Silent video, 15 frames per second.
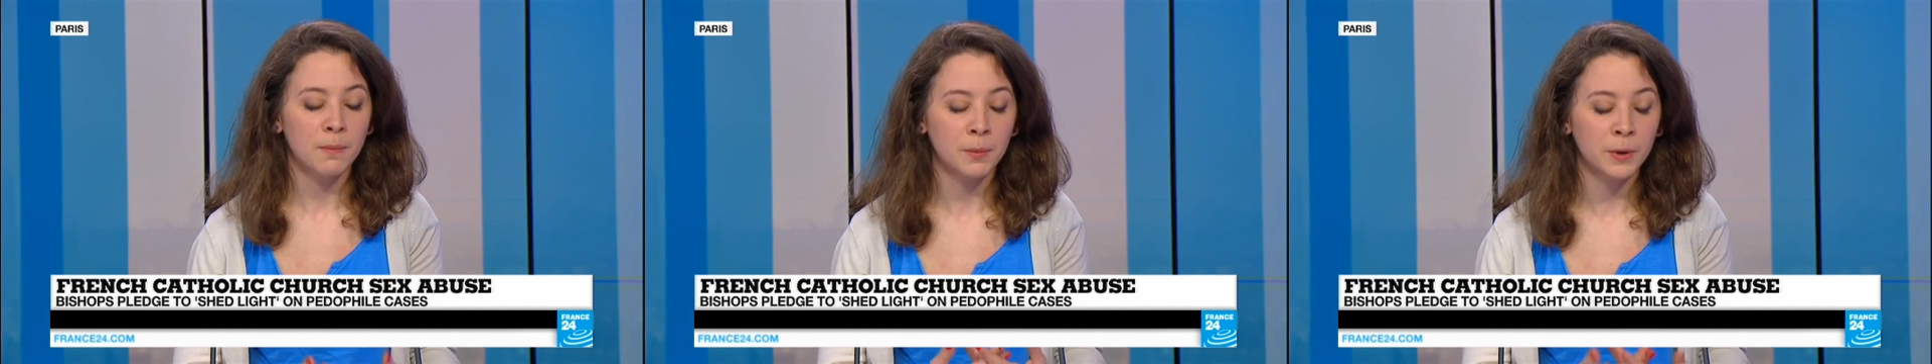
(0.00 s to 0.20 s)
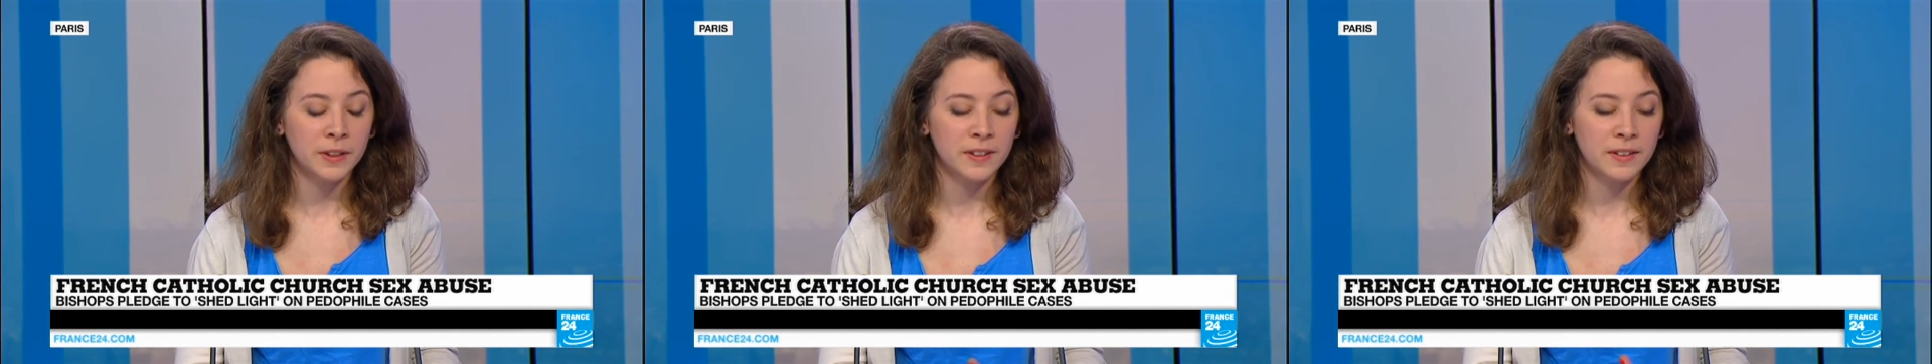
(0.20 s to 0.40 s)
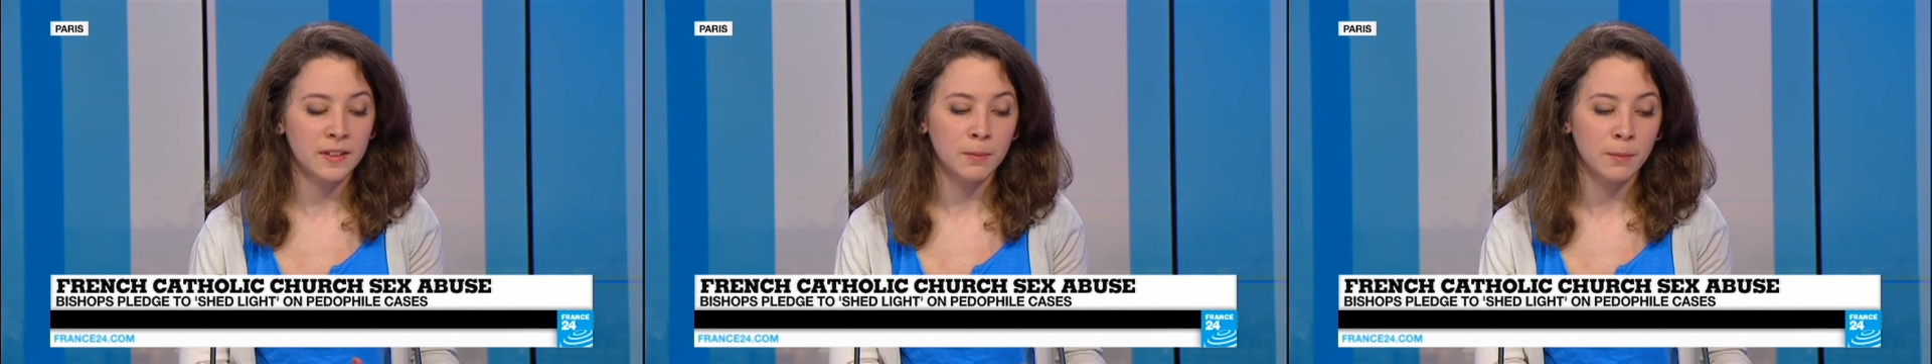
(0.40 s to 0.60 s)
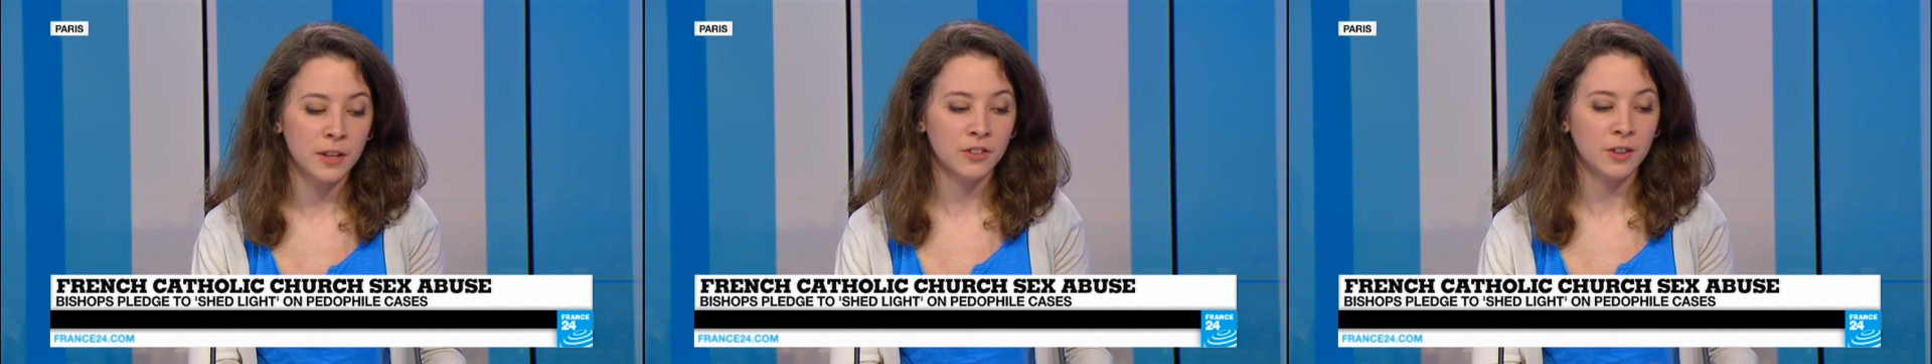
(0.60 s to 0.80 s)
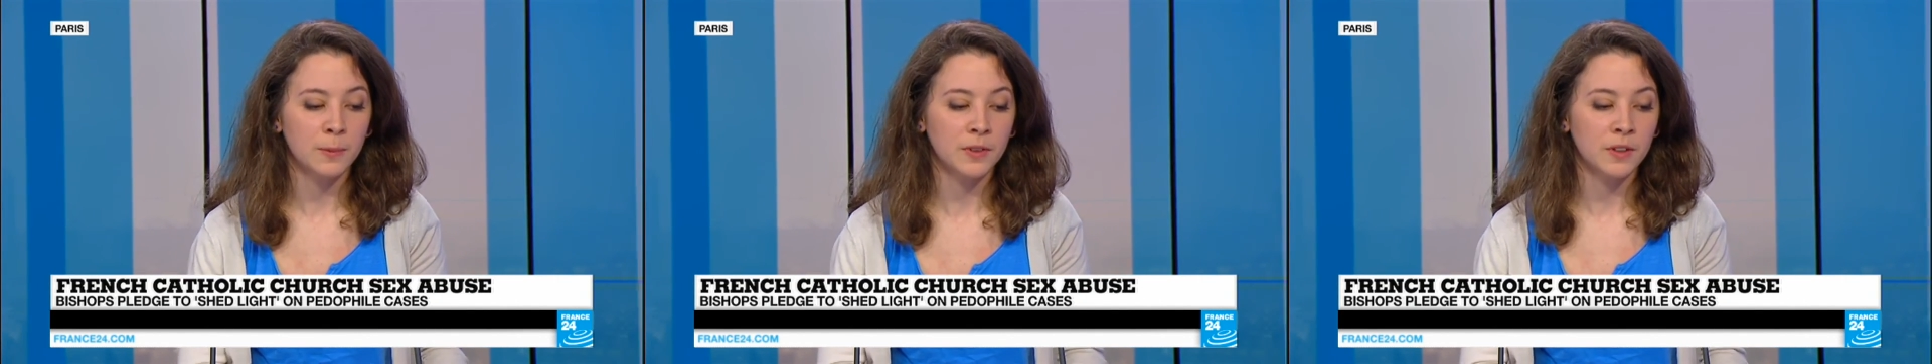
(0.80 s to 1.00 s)
priests and
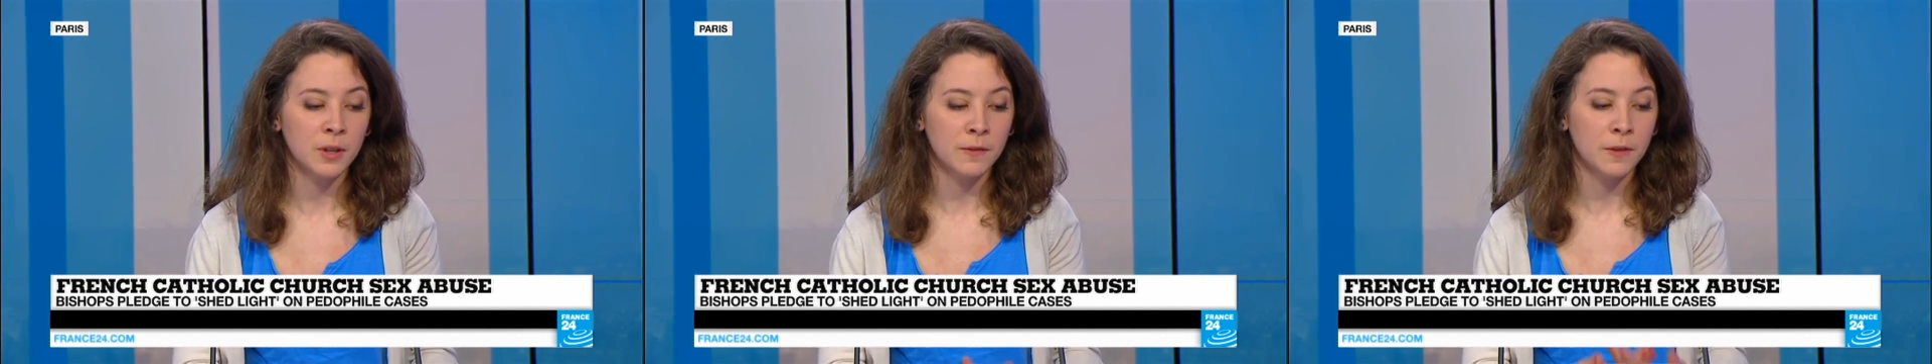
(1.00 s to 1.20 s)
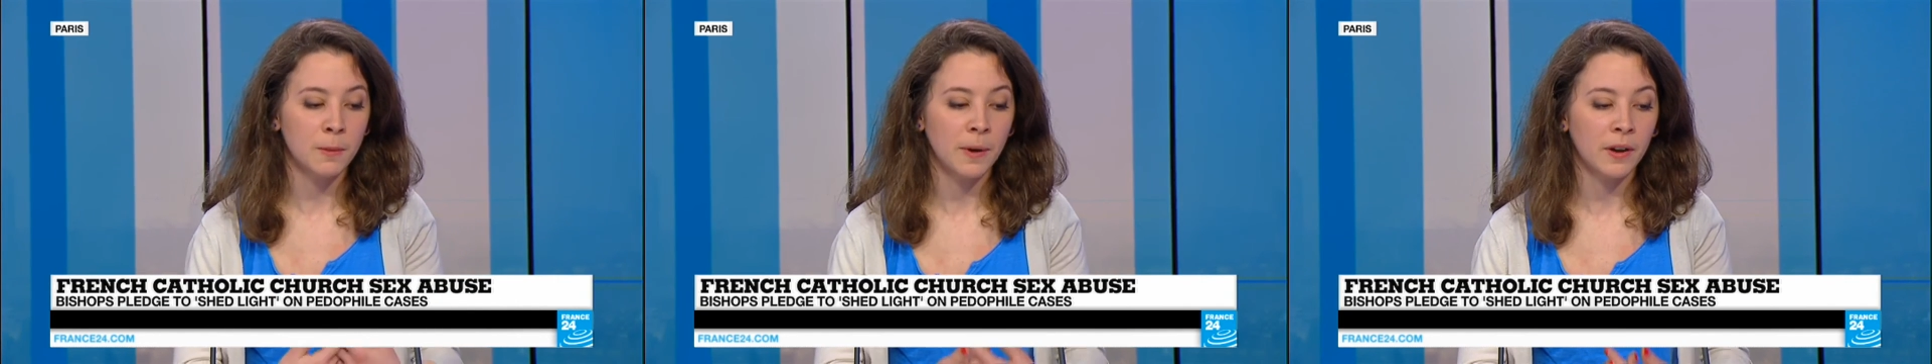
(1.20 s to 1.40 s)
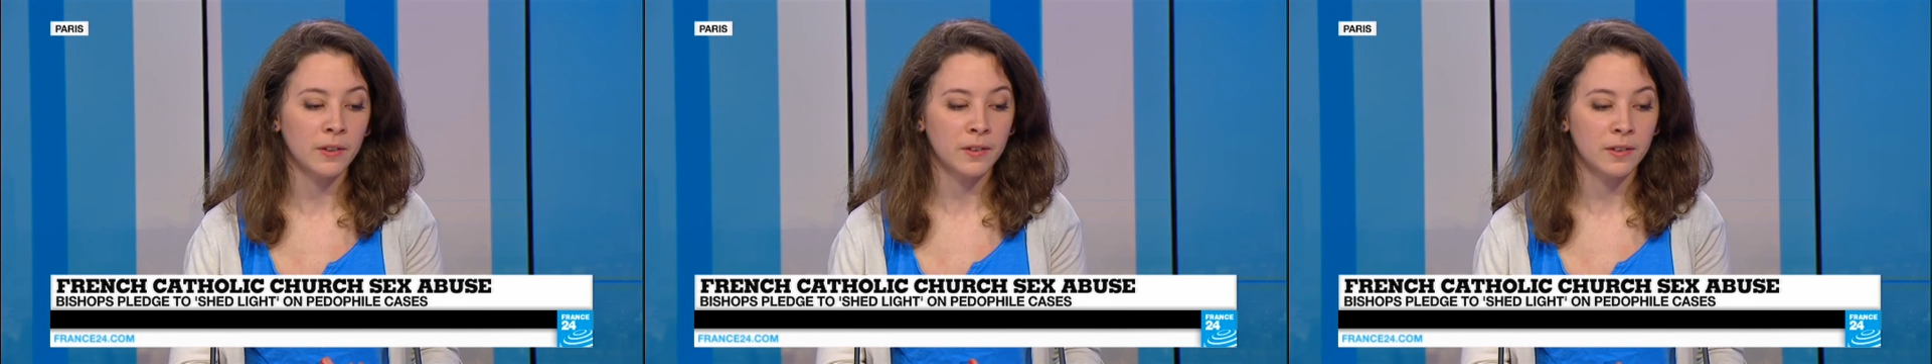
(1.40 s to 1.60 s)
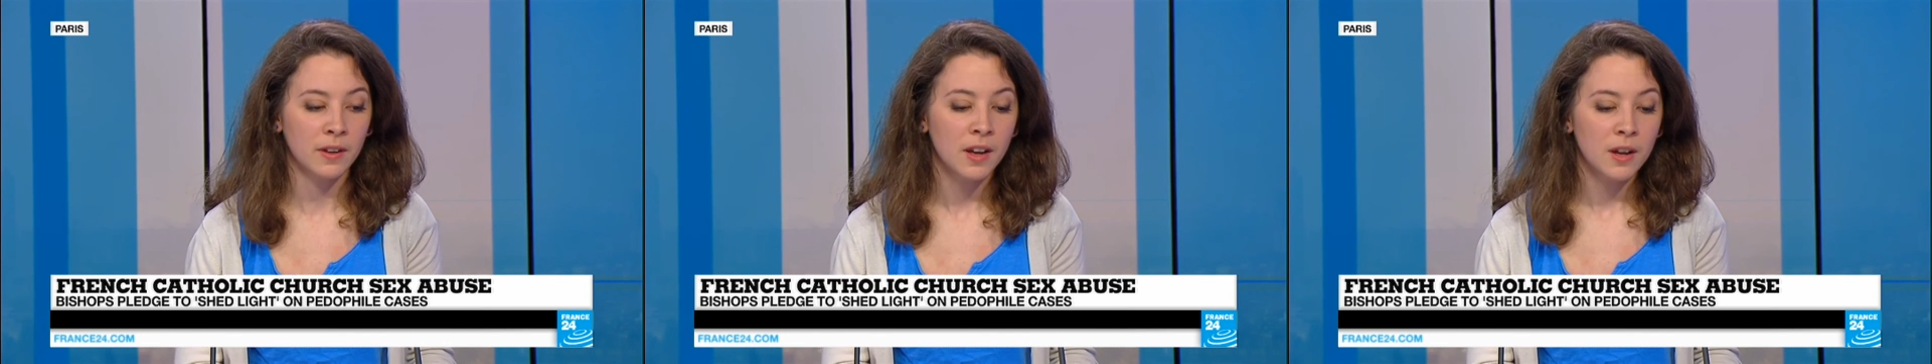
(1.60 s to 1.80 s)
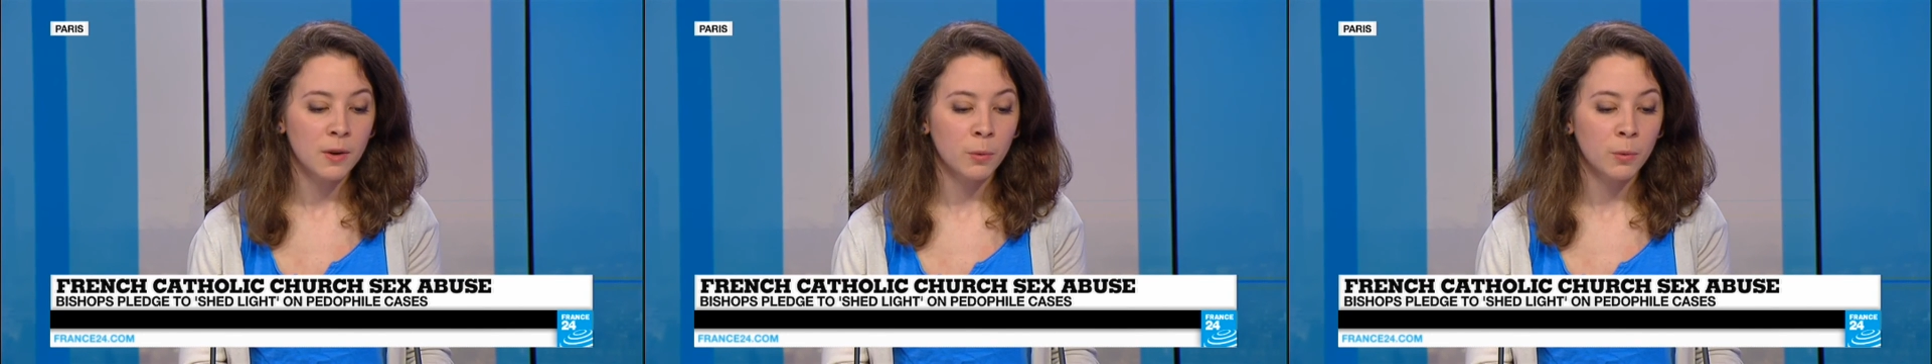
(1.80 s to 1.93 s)
bishops over the past